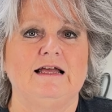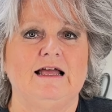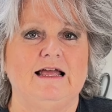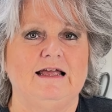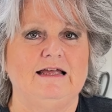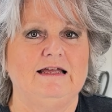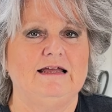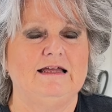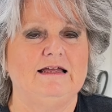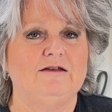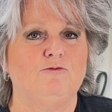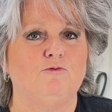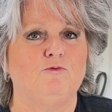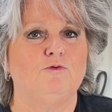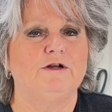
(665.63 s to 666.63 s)

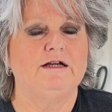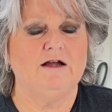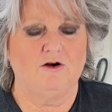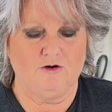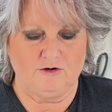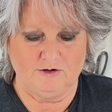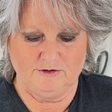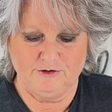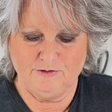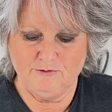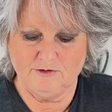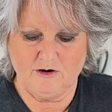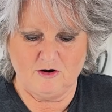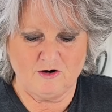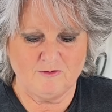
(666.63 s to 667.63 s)
And we are
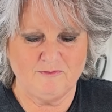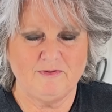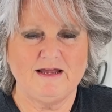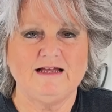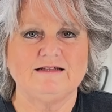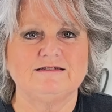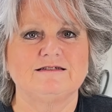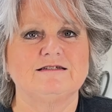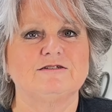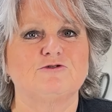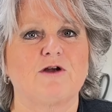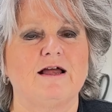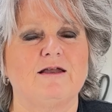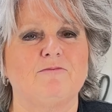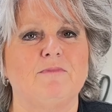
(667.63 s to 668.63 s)
doing our best to
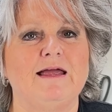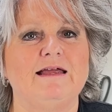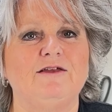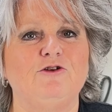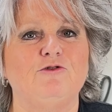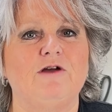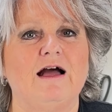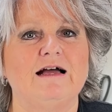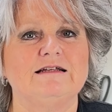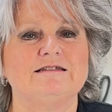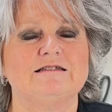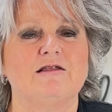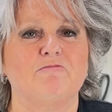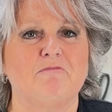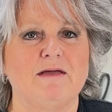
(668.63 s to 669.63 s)
try to make you guys
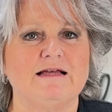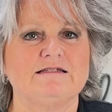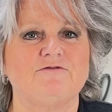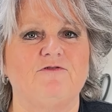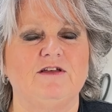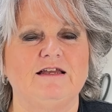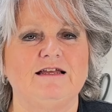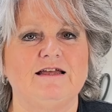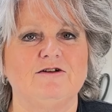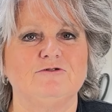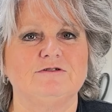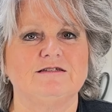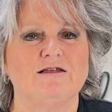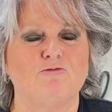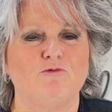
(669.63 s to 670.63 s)
the best
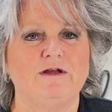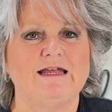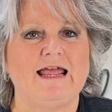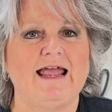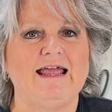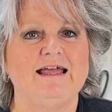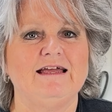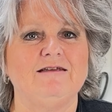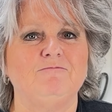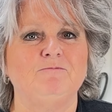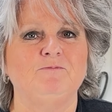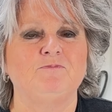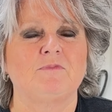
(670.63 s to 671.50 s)
videos that we can.